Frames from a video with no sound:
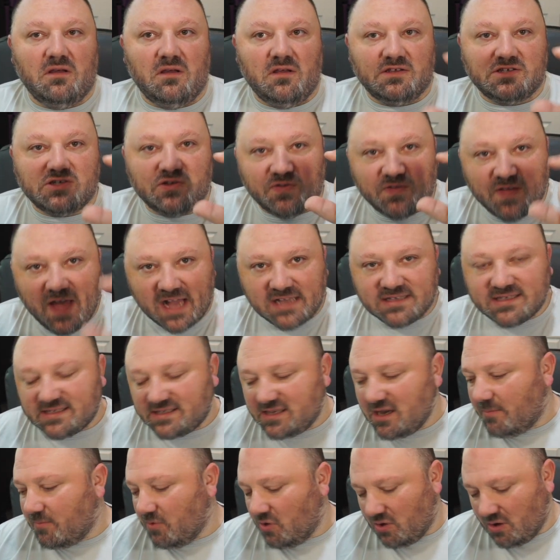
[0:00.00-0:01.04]
So that
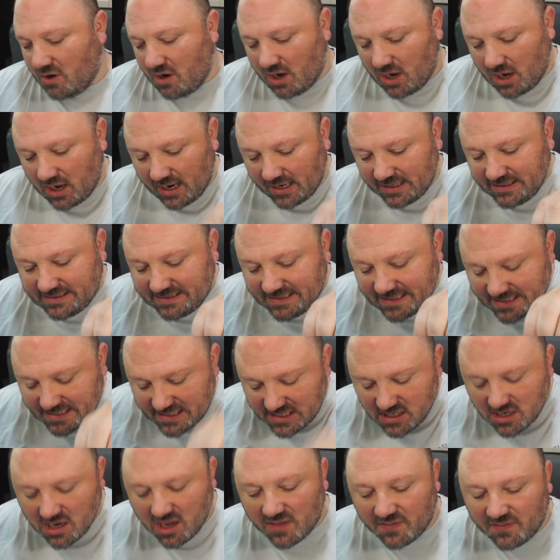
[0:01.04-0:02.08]
summer, I did
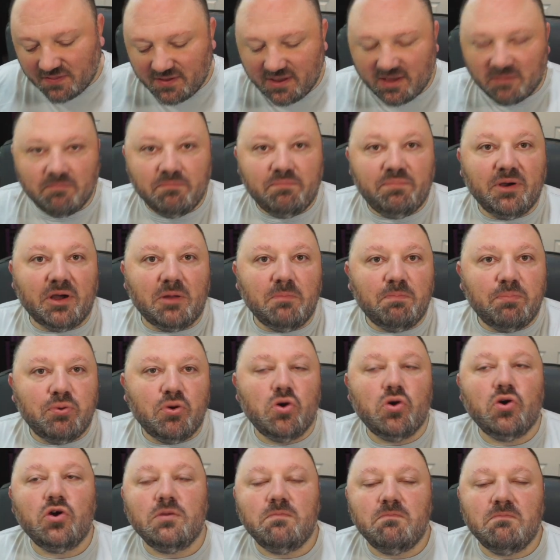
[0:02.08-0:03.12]
nothing but
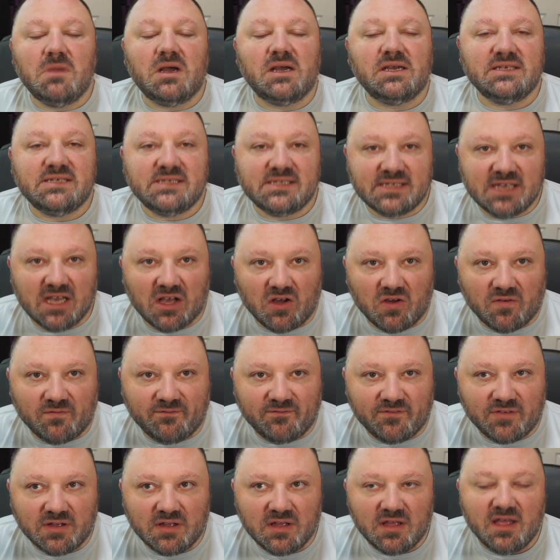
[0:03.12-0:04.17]
put
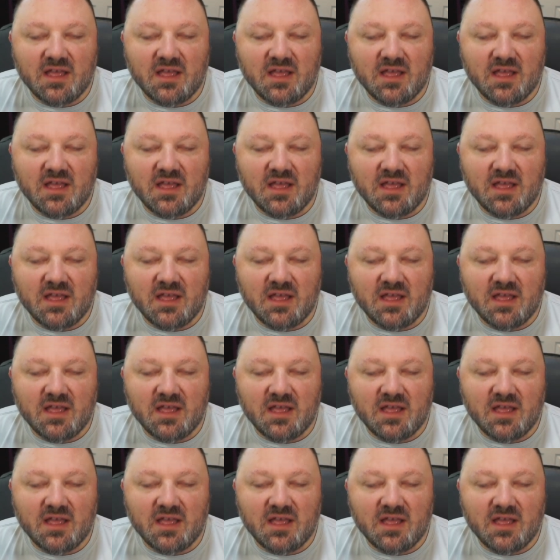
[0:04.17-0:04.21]
myself